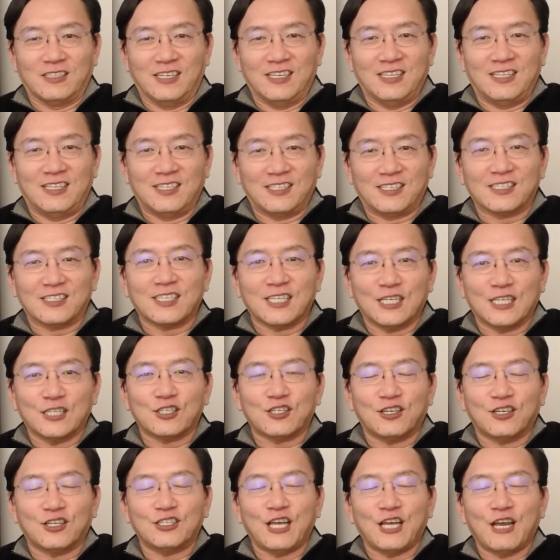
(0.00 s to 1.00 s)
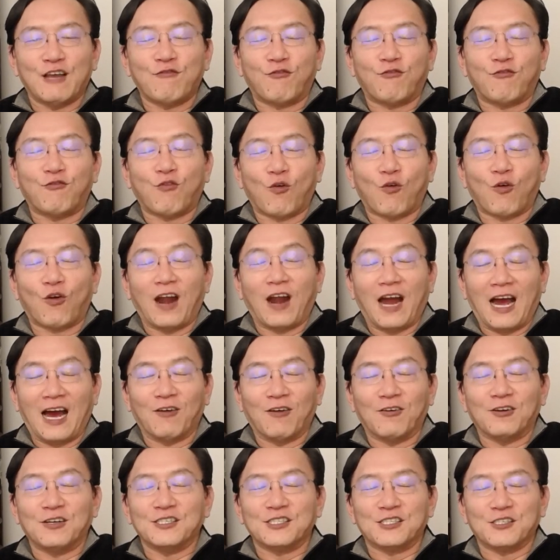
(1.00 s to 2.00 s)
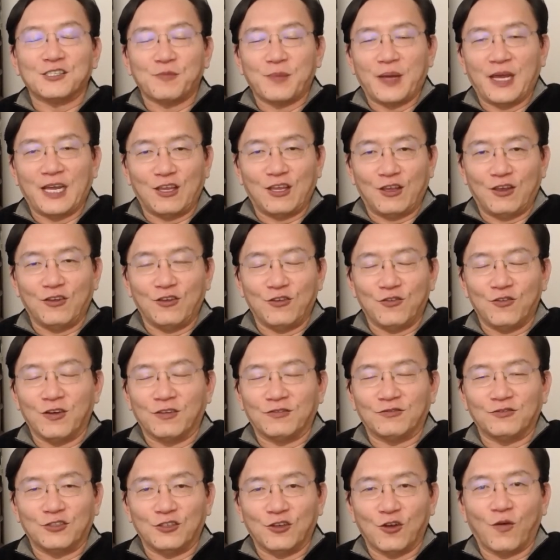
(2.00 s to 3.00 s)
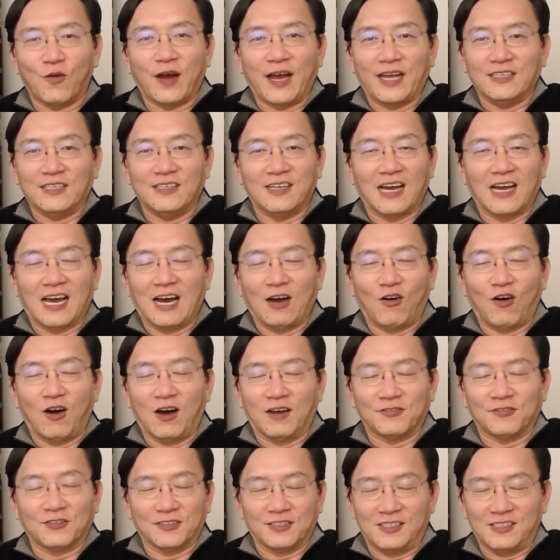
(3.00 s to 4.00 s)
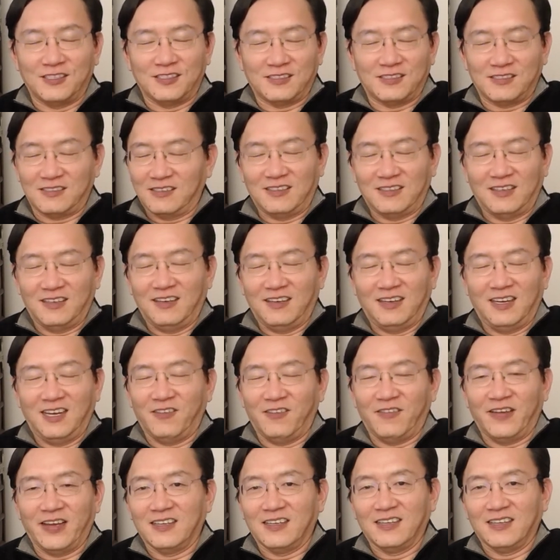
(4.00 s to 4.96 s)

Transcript: this thing is going to take 4 hours to make. You have no idea how awful this thing. Anyway.